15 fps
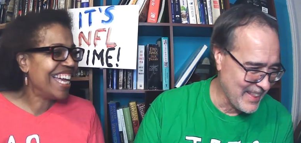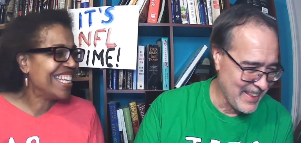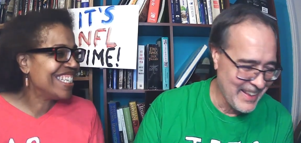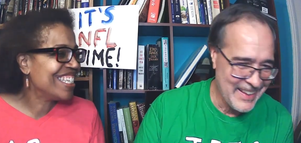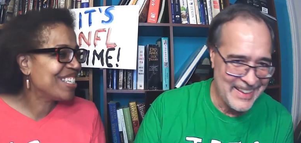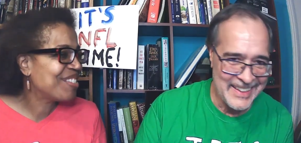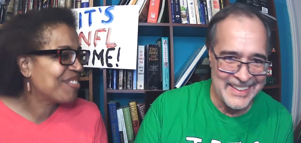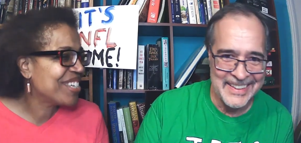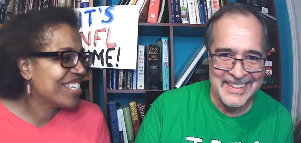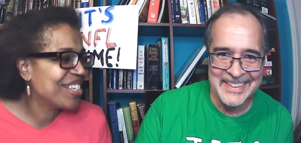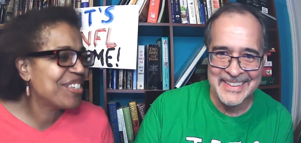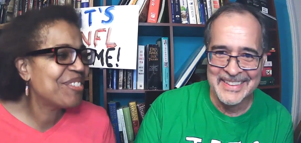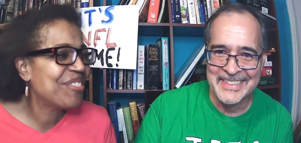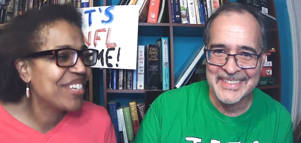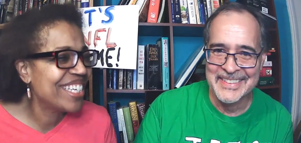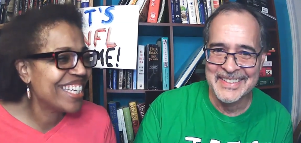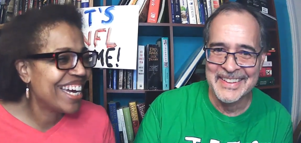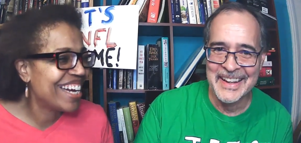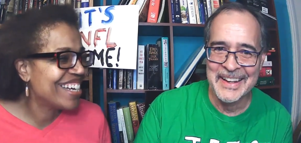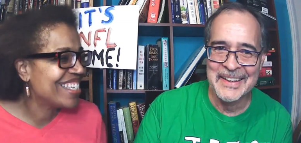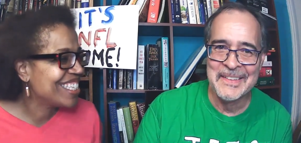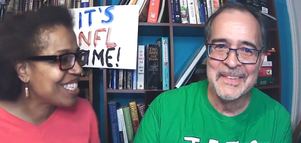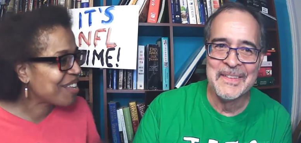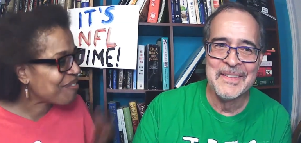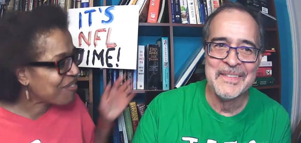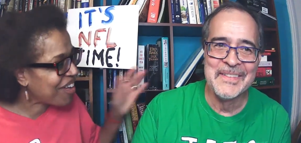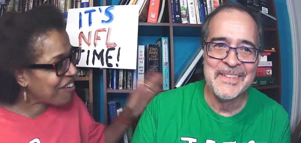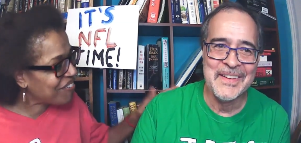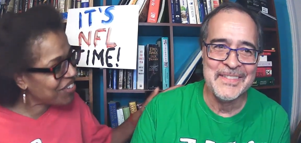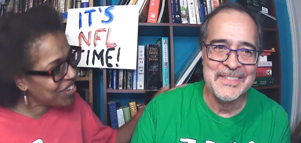Speaker 1: I just wish you'd retire
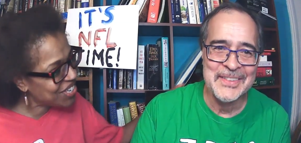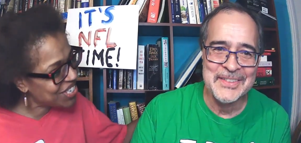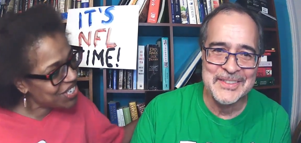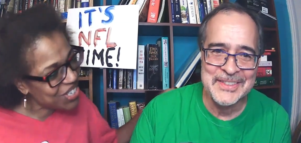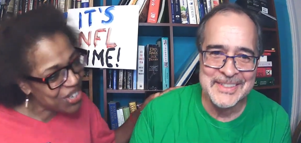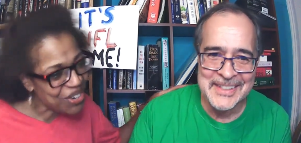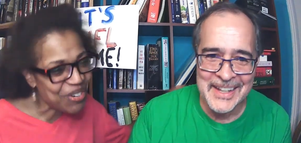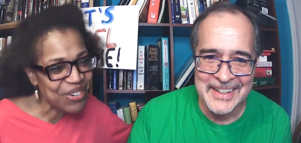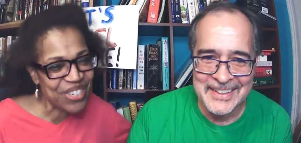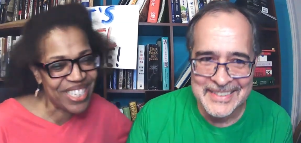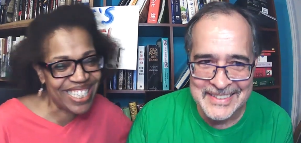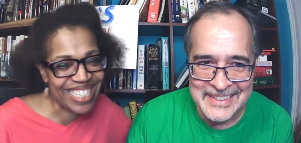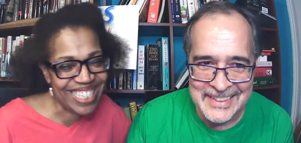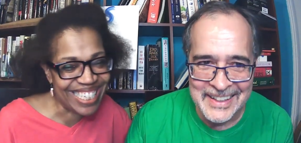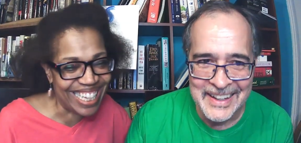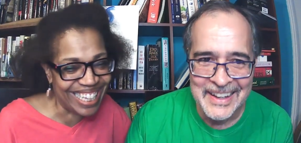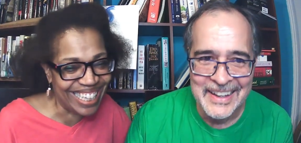some of your jokes.